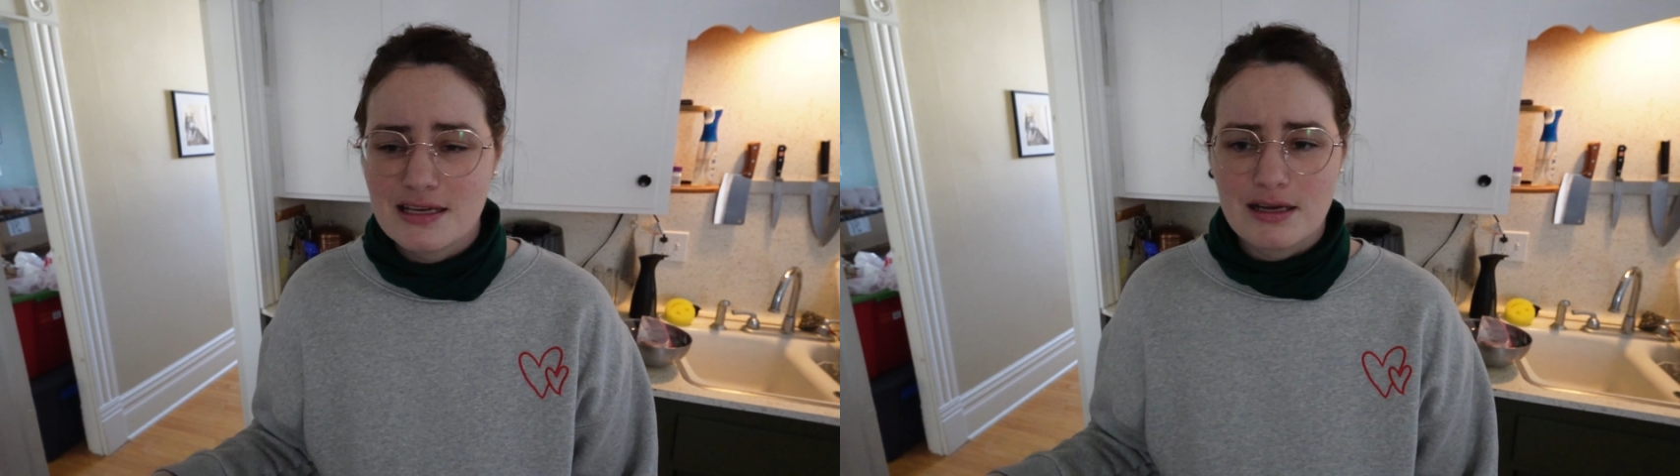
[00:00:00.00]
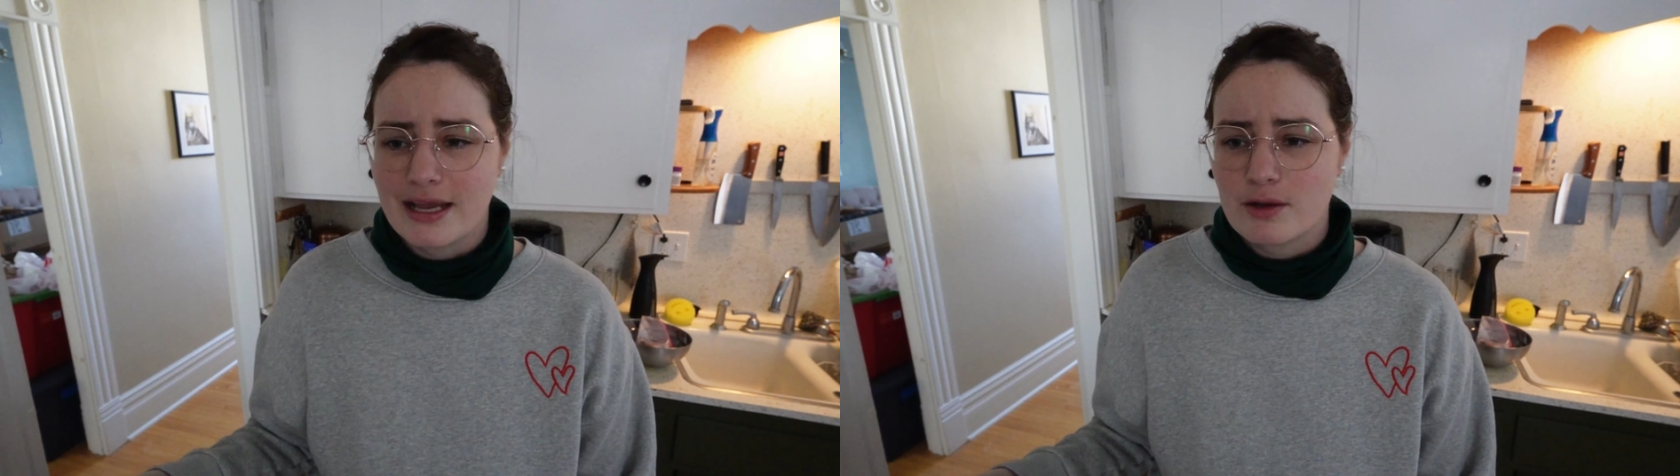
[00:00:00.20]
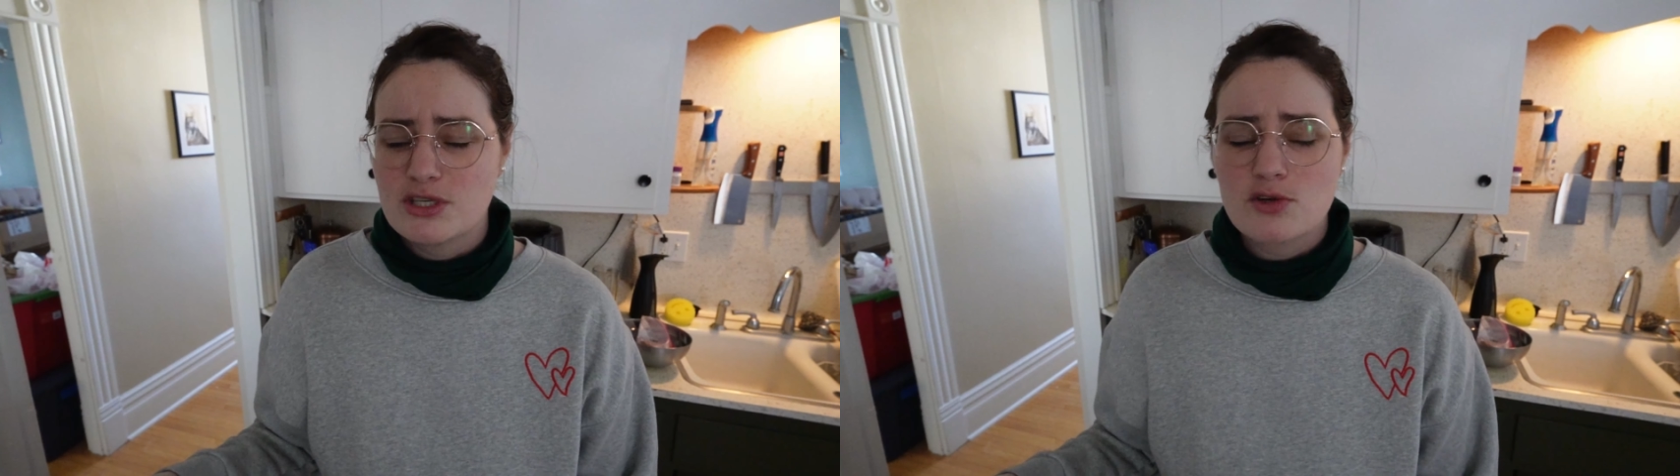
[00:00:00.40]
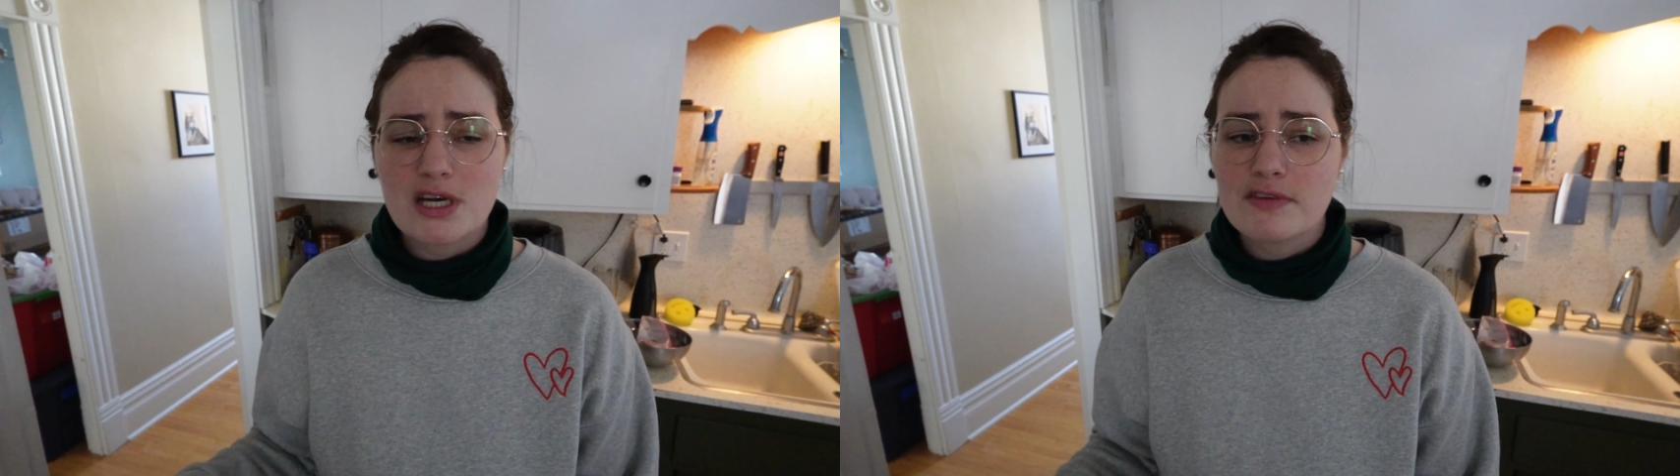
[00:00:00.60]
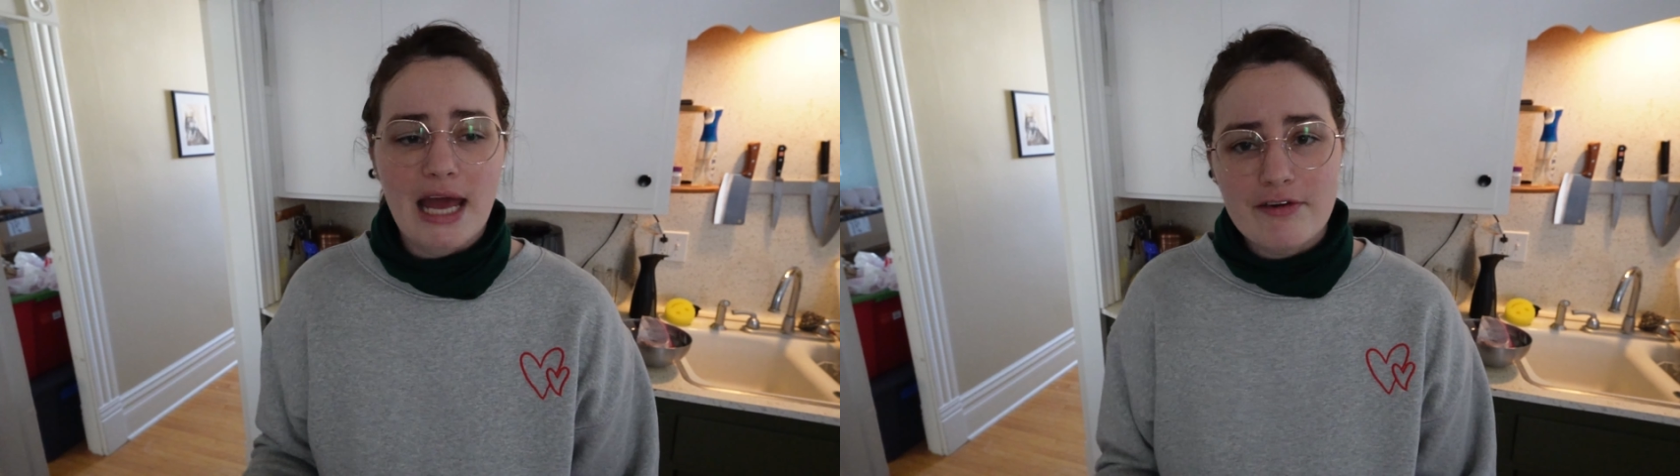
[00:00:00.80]
I, we don't
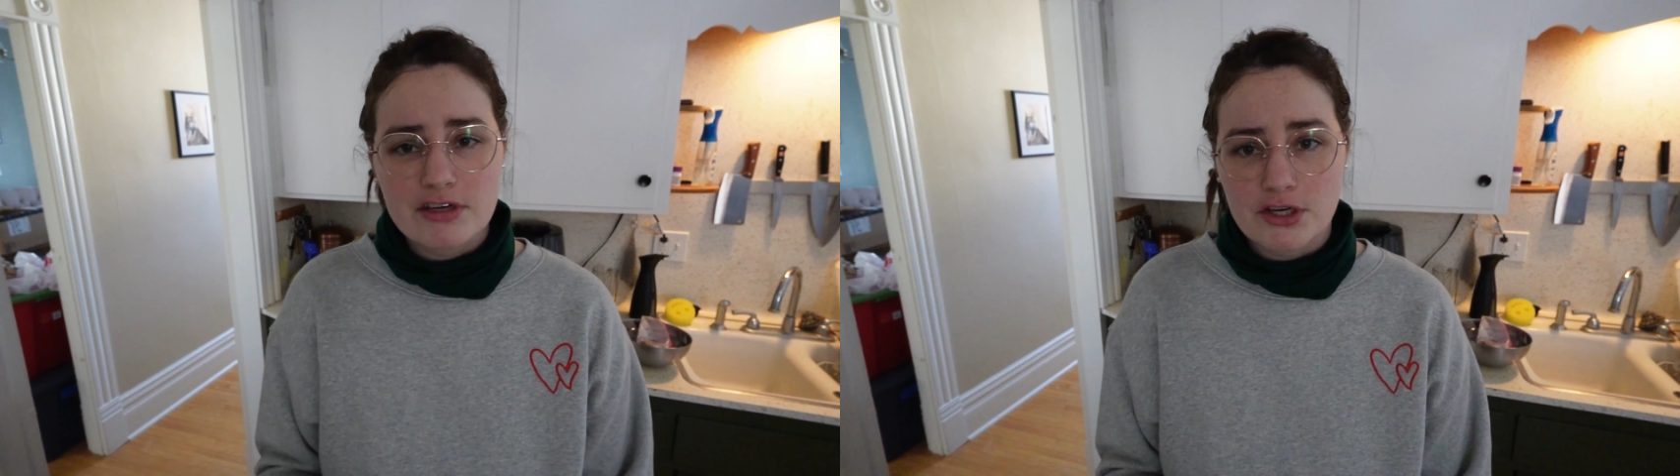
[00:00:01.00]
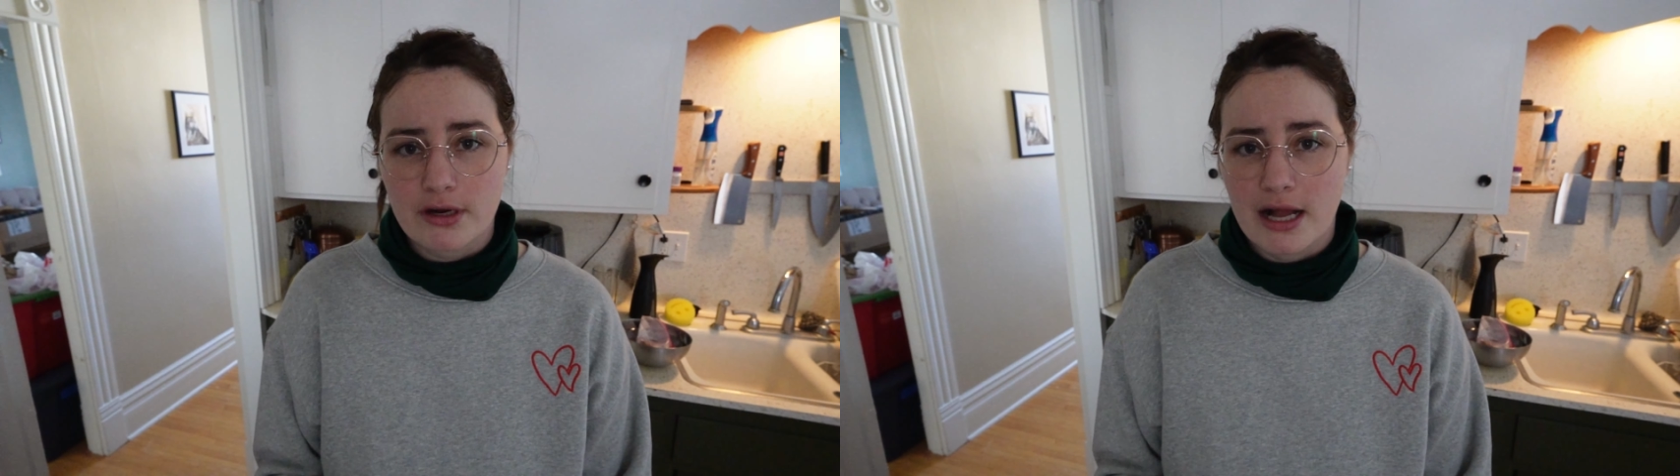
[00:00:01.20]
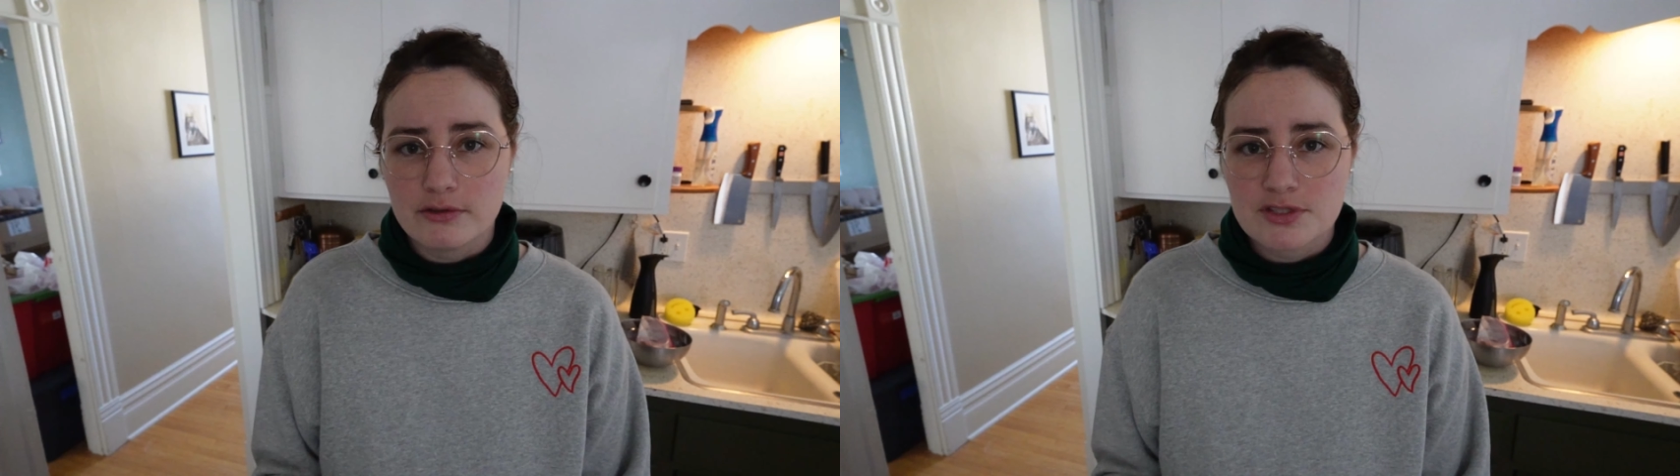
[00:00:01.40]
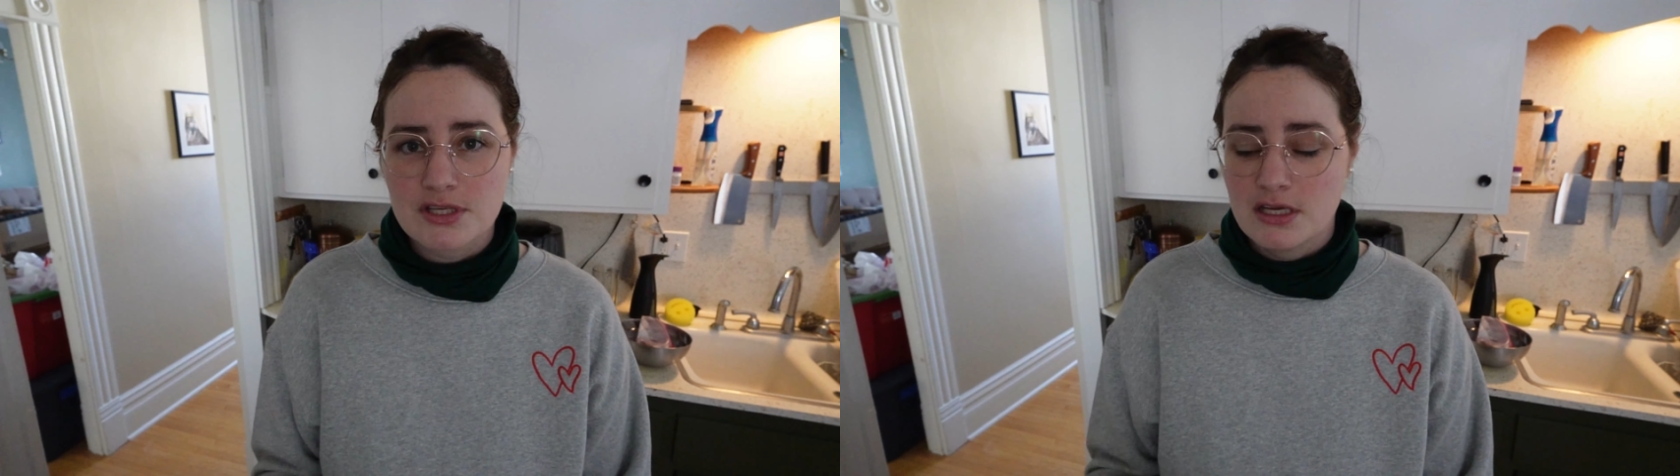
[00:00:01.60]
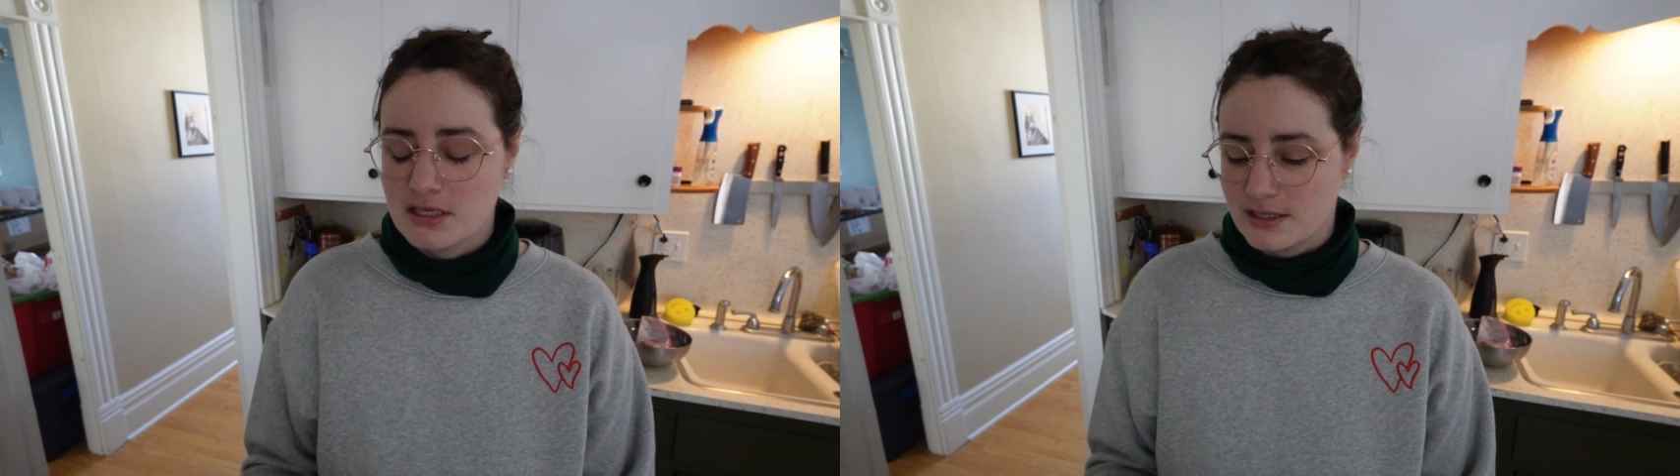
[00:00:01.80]
even have it in our house.
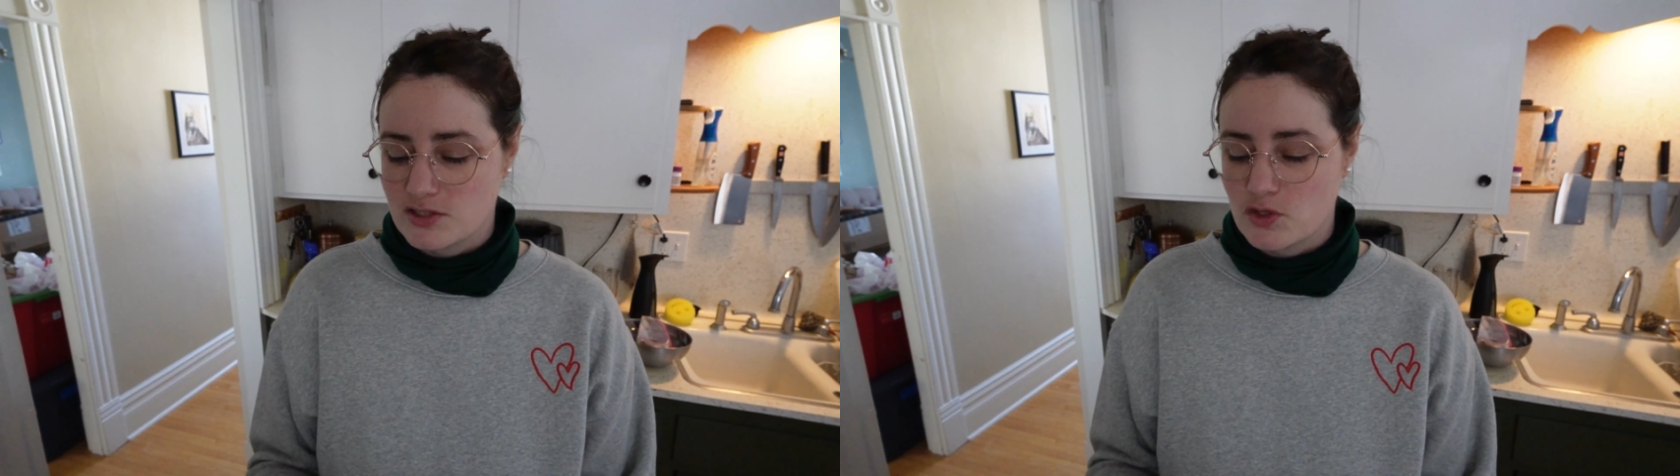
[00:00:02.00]
Like